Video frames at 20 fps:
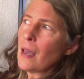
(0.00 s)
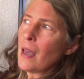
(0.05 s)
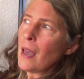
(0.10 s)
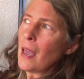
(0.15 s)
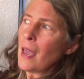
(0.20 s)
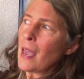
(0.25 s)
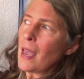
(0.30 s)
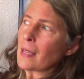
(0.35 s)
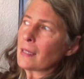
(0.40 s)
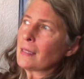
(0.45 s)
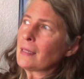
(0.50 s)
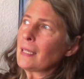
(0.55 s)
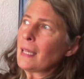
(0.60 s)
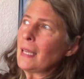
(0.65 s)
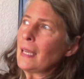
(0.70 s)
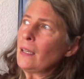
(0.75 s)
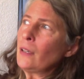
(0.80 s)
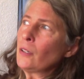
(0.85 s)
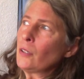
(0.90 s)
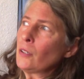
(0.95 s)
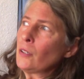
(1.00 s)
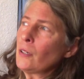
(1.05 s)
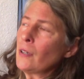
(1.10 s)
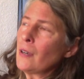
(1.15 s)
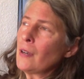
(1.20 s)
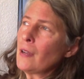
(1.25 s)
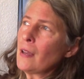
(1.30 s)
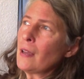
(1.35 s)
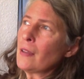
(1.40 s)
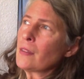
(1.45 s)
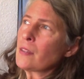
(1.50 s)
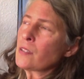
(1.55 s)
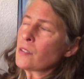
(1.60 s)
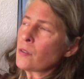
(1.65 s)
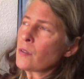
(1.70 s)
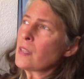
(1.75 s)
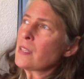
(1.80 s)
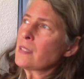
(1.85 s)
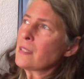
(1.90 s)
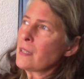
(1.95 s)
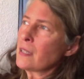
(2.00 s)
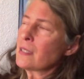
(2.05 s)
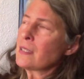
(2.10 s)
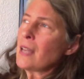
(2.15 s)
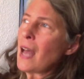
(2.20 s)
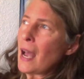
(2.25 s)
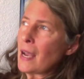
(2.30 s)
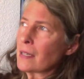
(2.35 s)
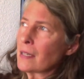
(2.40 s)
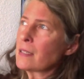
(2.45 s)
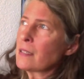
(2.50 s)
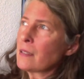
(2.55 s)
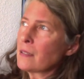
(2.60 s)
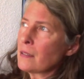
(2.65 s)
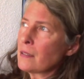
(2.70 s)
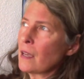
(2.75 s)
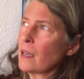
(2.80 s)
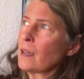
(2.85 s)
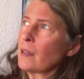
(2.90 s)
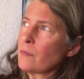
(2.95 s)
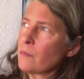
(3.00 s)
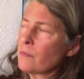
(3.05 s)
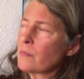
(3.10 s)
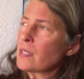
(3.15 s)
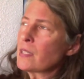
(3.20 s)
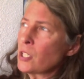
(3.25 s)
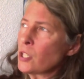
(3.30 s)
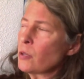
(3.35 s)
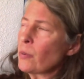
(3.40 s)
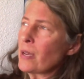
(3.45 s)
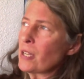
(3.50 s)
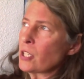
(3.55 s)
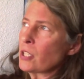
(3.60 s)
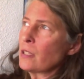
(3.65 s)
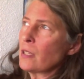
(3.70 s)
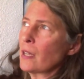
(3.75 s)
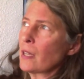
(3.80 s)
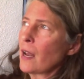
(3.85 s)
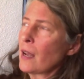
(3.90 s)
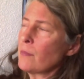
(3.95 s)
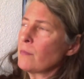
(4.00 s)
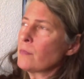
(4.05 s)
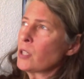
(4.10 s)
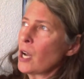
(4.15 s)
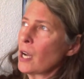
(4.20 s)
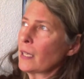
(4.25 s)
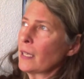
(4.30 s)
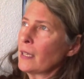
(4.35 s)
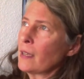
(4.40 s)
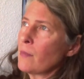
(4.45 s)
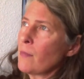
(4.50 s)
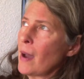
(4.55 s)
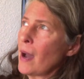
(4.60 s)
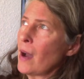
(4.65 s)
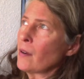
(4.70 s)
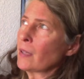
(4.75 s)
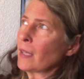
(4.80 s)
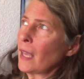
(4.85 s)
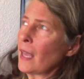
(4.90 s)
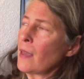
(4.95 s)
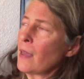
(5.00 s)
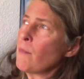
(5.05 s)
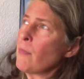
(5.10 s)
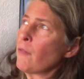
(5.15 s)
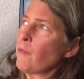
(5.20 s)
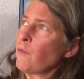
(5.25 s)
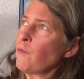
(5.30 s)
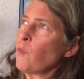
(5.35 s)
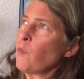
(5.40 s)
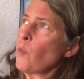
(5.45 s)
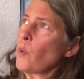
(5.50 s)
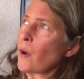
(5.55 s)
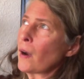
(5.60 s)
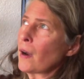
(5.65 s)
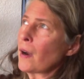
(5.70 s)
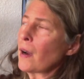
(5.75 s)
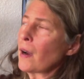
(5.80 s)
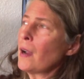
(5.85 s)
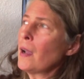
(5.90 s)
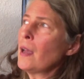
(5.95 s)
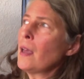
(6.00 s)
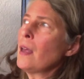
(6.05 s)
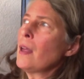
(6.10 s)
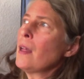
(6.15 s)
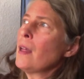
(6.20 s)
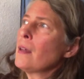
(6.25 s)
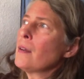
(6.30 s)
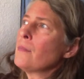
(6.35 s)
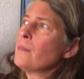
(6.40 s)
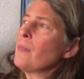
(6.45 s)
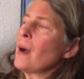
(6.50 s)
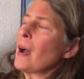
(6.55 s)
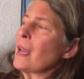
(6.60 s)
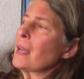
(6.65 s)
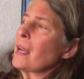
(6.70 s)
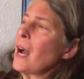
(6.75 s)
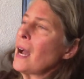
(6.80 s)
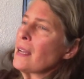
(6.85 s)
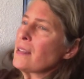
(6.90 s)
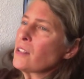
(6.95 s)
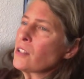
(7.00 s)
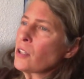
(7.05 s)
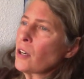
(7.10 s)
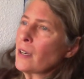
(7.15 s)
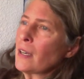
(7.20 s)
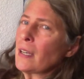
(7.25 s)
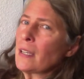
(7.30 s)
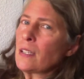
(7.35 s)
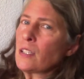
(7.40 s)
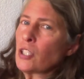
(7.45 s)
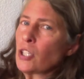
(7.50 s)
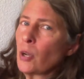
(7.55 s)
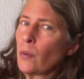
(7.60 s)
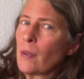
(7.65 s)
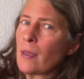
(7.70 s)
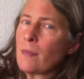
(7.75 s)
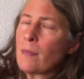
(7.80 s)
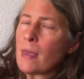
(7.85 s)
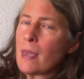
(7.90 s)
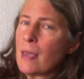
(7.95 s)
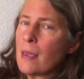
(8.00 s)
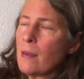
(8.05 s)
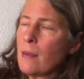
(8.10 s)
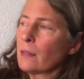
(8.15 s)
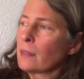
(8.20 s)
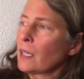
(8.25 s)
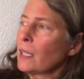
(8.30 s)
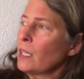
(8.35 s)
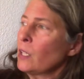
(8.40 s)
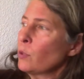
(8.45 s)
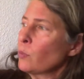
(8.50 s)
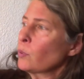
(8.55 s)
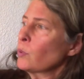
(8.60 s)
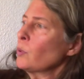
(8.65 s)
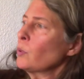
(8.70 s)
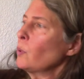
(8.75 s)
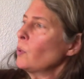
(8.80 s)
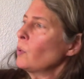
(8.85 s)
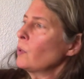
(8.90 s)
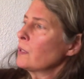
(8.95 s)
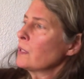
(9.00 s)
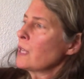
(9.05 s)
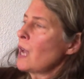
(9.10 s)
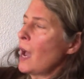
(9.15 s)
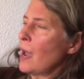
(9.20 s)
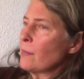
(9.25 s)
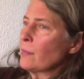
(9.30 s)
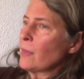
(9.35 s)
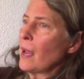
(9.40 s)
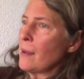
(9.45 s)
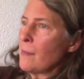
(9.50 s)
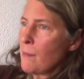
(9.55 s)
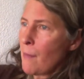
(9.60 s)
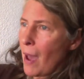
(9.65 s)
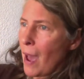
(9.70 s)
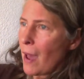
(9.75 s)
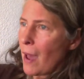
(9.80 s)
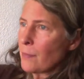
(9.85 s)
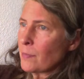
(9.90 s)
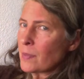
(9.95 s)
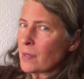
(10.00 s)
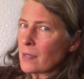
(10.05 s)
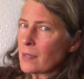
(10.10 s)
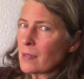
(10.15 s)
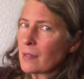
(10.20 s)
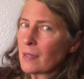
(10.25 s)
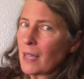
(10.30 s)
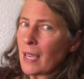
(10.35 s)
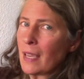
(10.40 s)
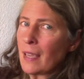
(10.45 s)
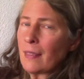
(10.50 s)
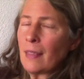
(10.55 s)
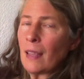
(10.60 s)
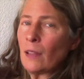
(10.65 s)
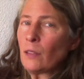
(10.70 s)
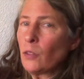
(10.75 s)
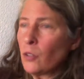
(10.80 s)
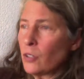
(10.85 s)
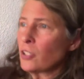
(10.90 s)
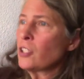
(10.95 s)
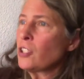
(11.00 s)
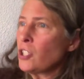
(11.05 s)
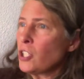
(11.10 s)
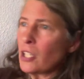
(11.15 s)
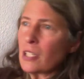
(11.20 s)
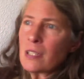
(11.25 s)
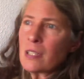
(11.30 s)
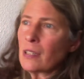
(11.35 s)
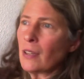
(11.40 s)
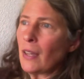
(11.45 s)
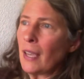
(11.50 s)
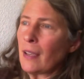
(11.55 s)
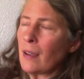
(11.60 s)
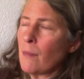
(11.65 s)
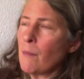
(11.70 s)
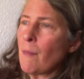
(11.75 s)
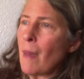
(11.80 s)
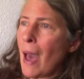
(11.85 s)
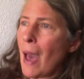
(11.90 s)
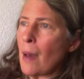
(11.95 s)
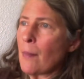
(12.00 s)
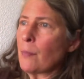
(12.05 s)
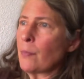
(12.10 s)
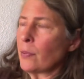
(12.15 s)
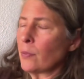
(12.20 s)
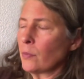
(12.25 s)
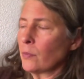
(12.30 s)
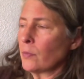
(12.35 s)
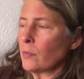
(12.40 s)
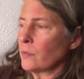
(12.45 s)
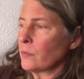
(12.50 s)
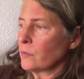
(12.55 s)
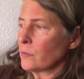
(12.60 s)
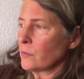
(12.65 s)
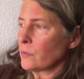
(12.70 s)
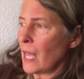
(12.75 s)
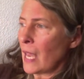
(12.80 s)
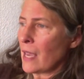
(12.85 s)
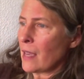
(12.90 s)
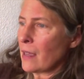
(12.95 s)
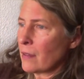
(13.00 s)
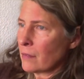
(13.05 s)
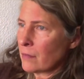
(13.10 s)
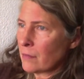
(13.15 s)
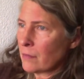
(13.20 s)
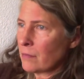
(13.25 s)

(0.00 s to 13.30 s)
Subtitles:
And later, this exact situation that I'm talking about came before my guide started showing me literal timeline maps. Like, they looked just like a map, like